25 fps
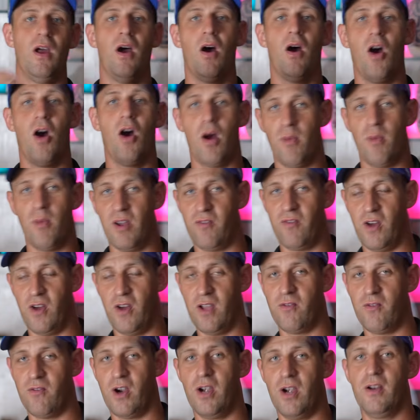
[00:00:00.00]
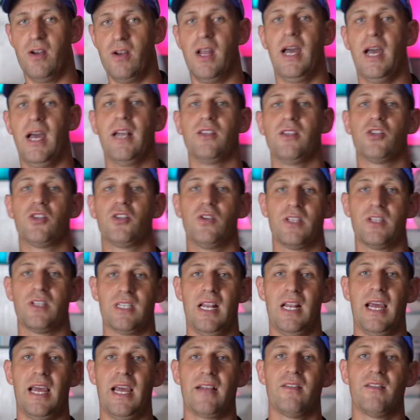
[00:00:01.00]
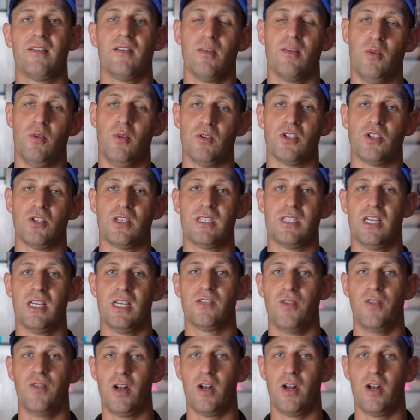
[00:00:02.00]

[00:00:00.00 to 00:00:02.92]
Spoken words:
or my 5 iron, and it's going to select the most successful